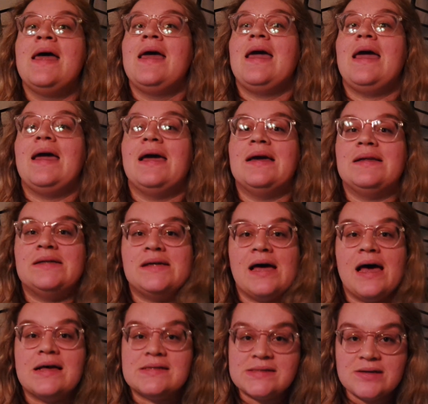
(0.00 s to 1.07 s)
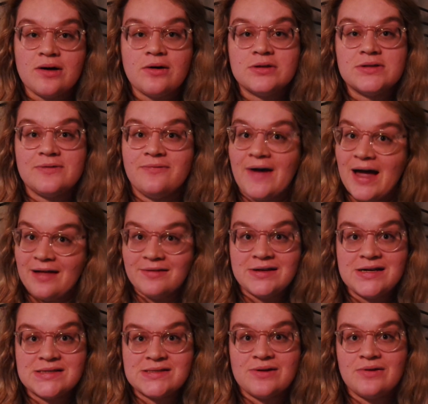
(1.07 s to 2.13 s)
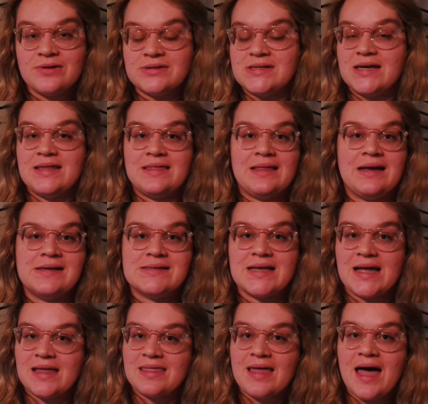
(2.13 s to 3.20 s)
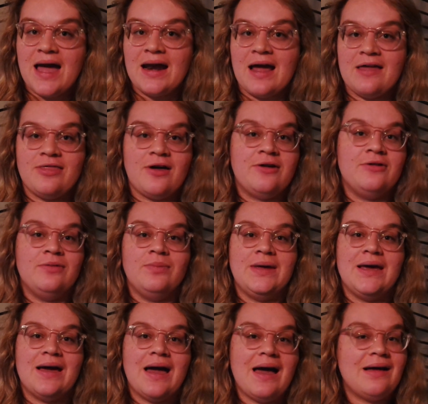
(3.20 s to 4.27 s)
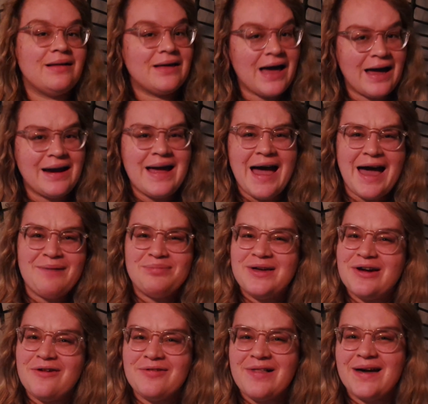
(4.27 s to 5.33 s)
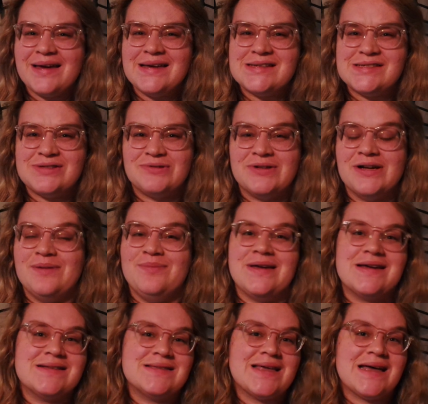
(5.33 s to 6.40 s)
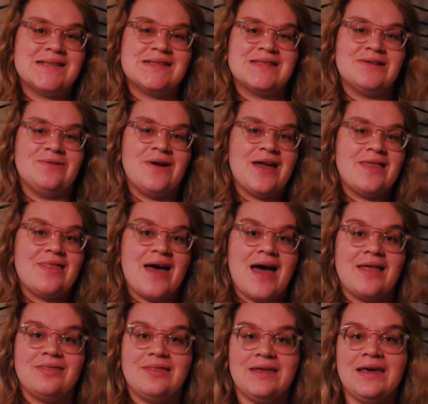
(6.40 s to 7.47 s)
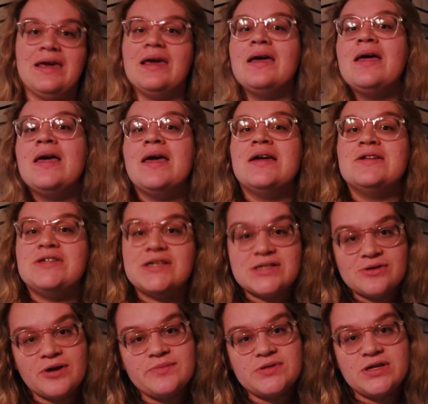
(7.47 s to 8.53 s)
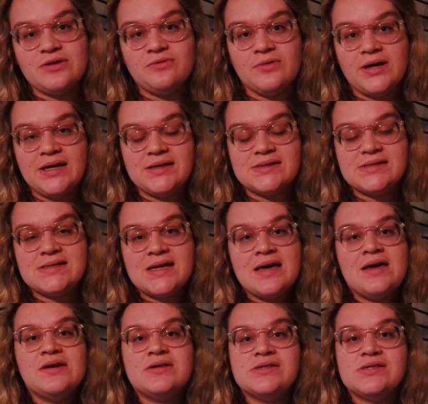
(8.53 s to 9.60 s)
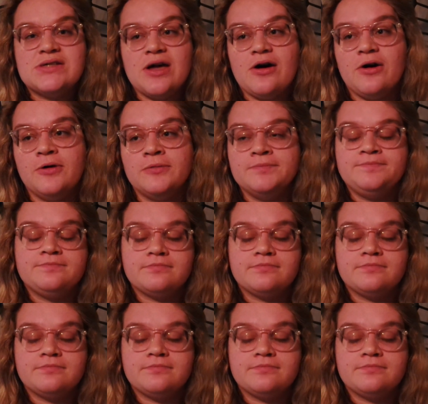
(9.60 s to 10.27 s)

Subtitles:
and assault, violent assault, and things like that. I thought it would be a kind of happy-go-lucky story because that's the way that the description reads. So